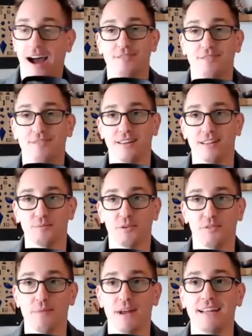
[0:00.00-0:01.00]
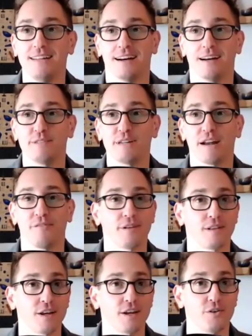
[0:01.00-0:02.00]
starred in this movie many times. And I feel
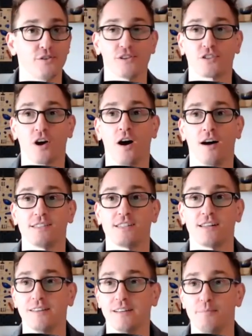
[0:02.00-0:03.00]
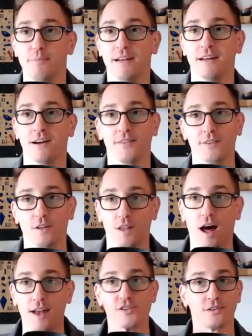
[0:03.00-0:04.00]
like you're just constantly beating on the
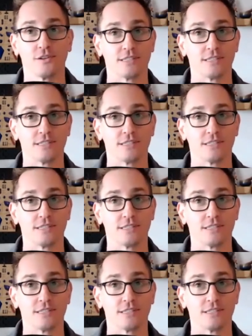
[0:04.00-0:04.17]
logical